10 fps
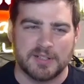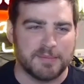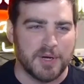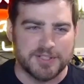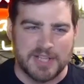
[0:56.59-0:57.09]

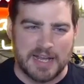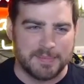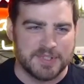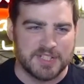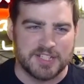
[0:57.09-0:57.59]

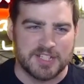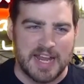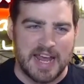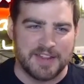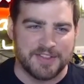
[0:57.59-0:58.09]
multi-position
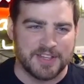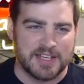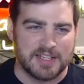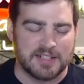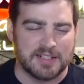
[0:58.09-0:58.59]

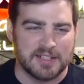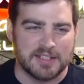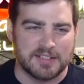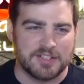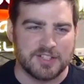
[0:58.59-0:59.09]
athlete
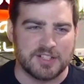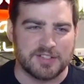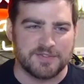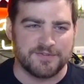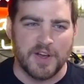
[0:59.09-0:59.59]
to
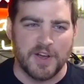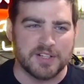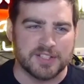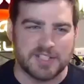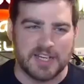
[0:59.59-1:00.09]
just
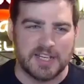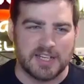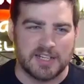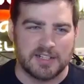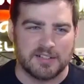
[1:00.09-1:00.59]
focusing
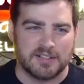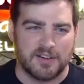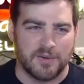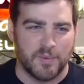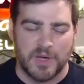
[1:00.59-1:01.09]
in
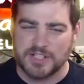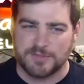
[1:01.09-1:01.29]
on one